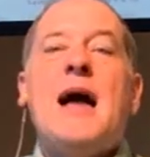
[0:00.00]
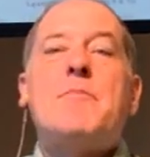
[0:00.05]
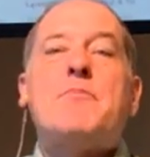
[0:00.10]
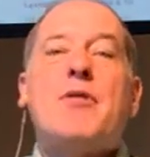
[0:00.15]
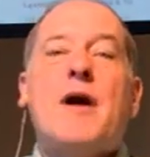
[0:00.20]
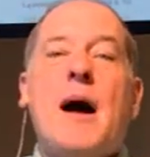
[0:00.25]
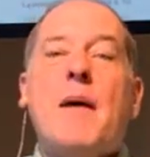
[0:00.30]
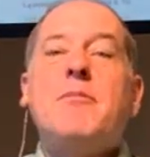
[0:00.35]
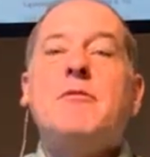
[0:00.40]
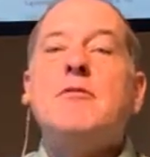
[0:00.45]
I
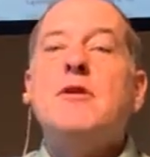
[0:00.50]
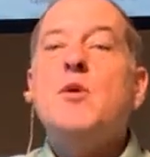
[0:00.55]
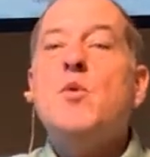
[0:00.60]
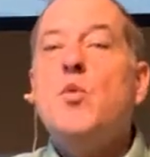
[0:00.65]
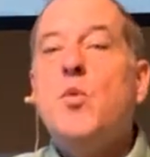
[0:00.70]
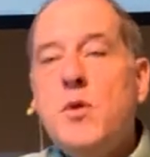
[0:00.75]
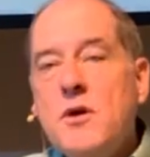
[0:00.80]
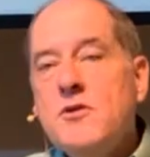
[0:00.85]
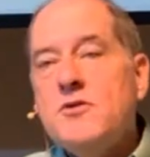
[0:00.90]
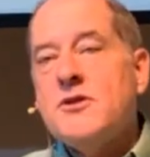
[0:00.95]
probably
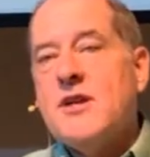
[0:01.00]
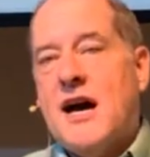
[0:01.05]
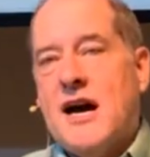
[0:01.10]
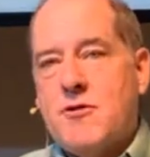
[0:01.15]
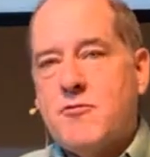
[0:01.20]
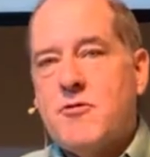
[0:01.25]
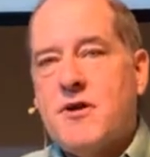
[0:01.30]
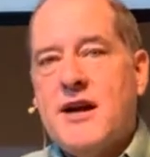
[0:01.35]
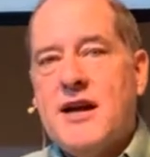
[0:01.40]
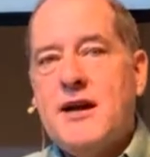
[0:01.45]
will
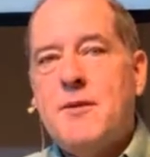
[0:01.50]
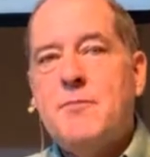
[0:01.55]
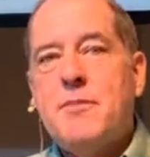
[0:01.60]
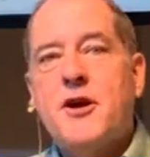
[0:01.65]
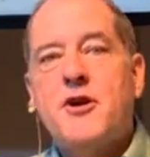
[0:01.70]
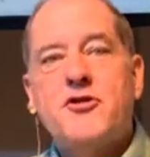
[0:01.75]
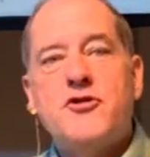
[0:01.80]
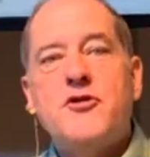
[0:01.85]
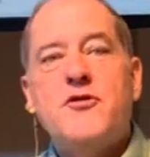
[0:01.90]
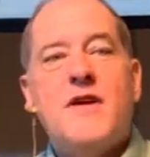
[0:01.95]
not read
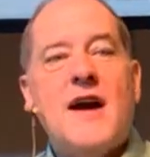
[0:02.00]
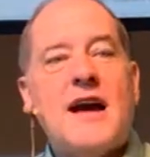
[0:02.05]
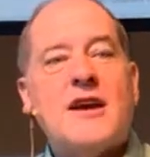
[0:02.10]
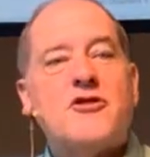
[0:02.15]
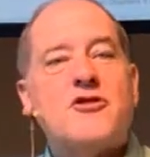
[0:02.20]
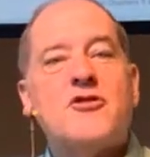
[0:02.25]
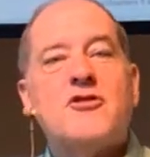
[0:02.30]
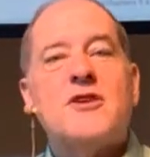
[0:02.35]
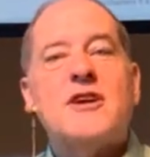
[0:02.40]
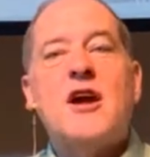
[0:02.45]
because you've
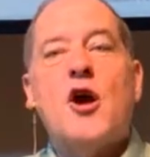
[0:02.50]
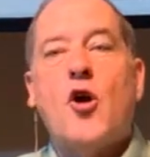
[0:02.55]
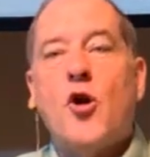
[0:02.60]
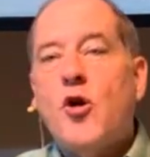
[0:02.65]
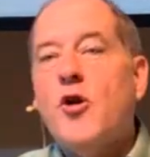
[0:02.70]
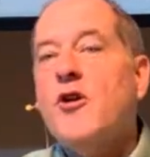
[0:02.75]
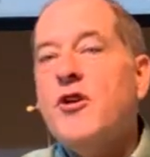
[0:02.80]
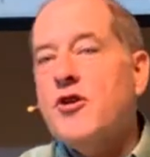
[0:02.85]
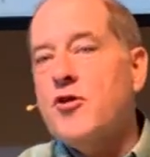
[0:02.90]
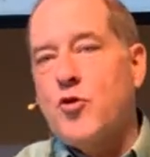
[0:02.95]
actually
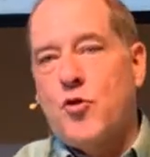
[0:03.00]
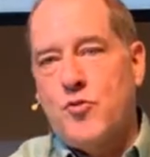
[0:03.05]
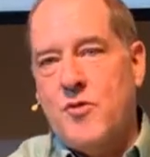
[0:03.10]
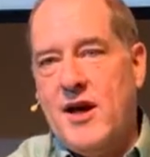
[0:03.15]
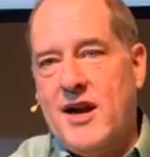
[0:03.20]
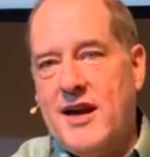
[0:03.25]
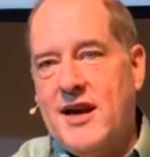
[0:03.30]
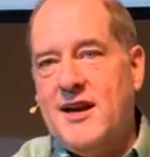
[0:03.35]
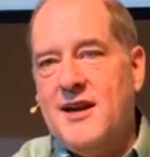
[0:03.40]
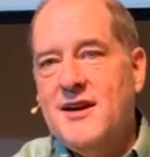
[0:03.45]
heard it
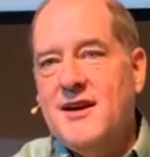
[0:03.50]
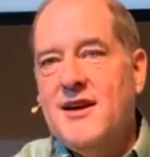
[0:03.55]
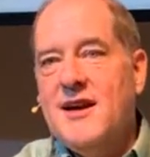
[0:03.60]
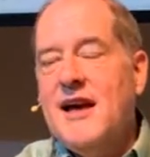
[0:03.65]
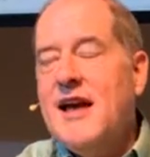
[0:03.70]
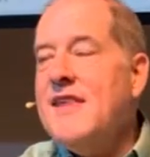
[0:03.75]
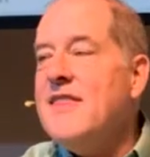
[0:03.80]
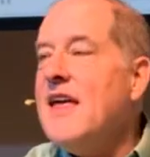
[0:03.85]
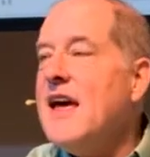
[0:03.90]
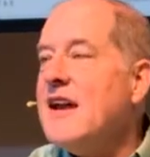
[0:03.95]
already.
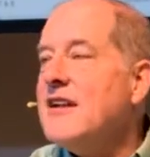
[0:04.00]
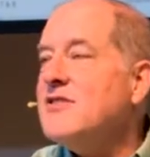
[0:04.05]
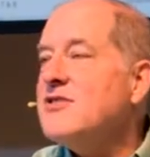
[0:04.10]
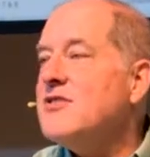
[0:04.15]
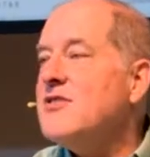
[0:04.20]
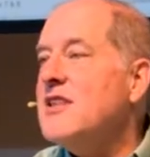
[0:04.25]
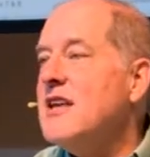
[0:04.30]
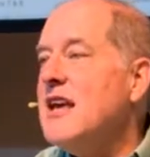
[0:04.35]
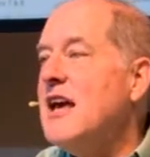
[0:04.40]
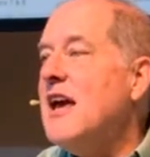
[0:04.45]
And that
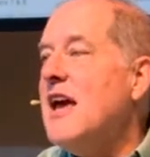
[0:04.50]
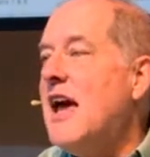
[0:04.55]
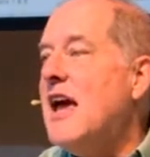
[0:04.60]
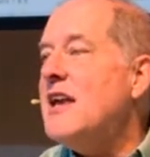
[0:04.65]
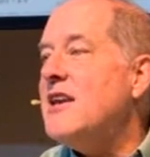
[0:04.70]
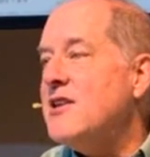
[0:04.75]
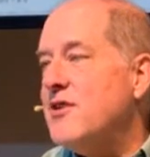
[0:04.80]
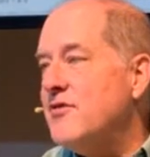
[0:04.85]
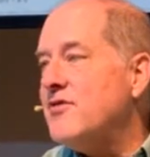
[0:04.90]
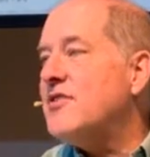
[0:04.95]
is the
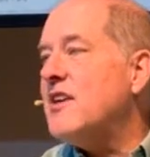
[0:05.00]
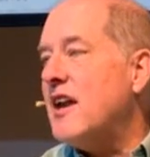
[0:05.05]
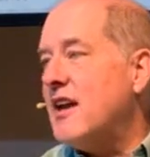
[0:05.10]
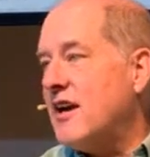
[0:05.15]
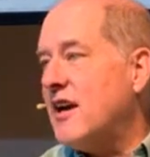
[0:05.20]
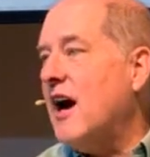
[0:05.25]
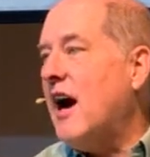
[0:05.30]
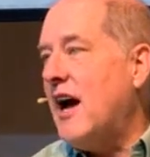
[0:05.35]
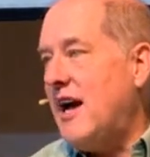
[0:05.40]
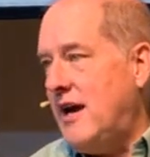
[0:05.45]
end of
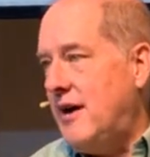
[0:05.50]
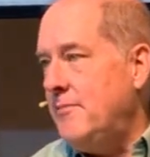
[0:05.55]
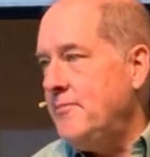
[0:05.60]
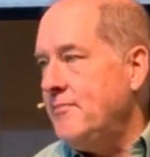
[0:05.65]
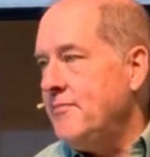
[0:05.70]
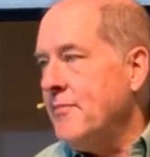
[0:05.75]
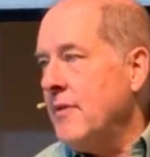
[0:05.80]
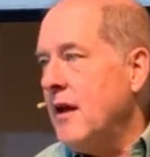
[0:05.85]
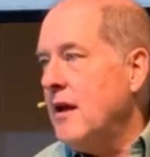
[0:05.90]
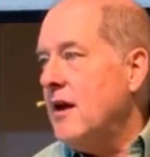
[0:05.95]
Zedekiah.
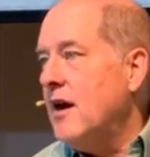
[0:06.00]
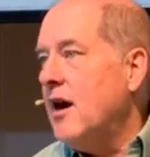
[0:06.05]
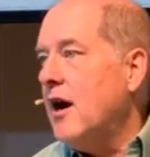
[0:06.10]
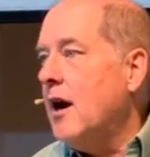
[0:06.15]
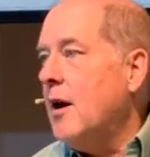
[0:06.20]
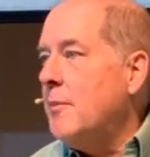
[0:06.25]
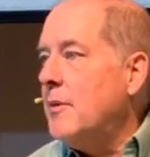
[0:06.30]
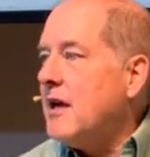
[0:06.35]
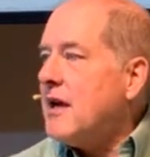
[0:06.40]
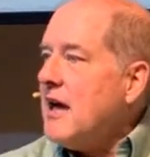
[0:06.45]

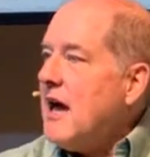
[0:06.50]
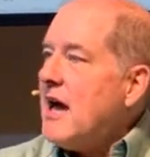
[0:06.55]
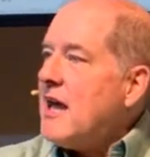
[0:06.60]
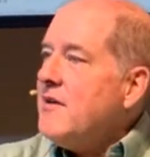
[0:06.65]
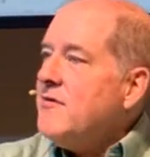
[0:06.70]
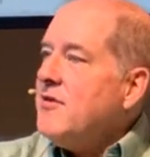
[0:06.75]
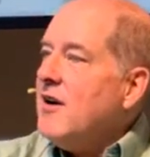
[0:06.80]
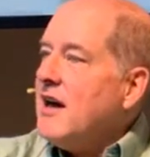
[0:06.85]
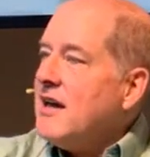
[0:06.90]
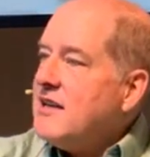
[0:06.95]
Um, it
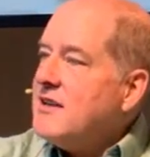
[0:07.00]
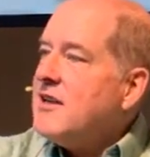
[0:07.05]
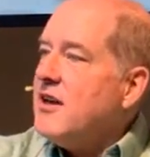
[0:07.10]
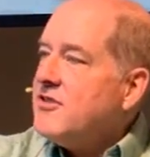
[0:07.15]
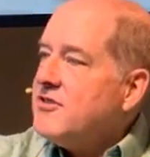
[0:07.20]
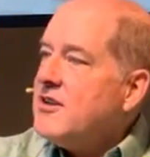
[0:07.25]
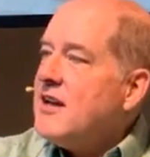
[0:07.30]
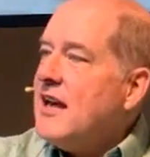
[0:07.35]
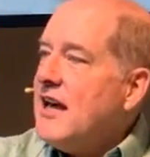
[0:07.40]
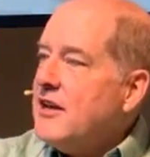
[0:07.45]
kind of like
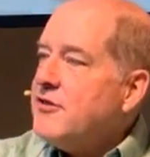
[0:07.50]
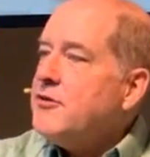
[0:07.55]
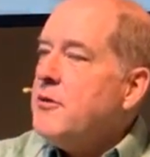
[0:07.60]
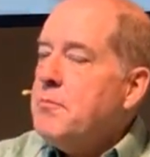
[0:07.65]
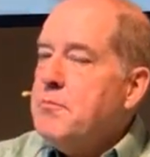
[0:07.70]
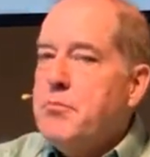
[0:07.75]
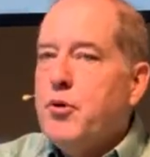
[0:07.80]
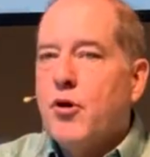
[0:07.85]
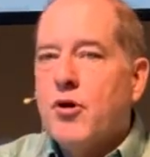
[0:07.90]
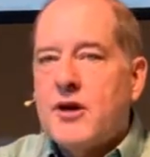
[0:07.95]
does it as a
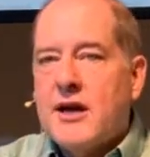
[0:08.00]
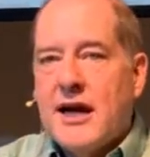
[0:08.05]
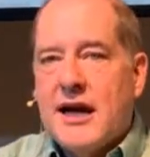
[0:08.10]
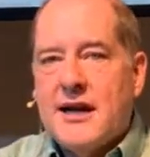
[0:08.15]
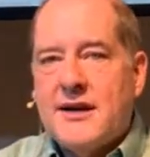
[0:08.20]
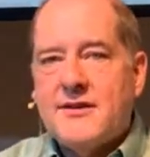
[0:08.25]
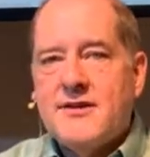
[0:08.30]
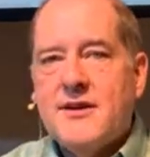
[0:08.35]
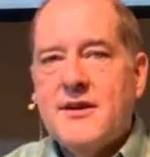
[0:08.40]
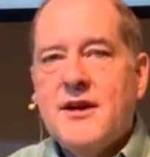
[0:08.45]

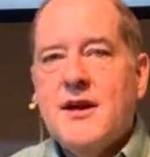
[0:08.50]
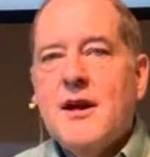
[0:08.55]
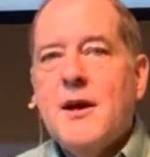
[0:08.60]
bookend.